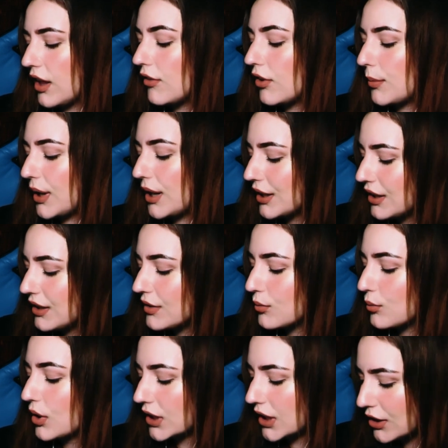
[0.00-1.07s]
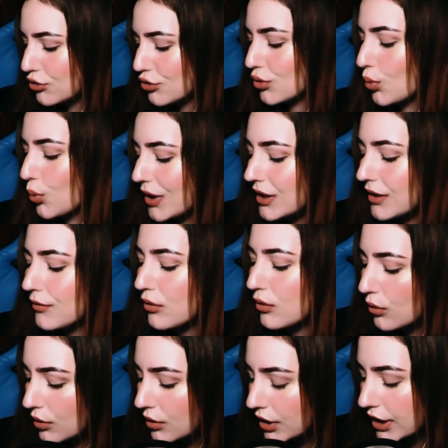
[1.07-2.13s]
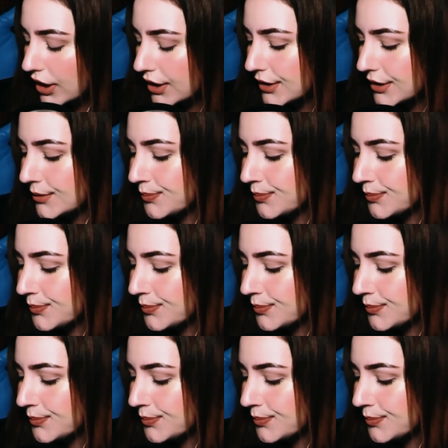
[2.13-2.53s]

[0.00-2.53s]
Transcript: Never mind, it's 124.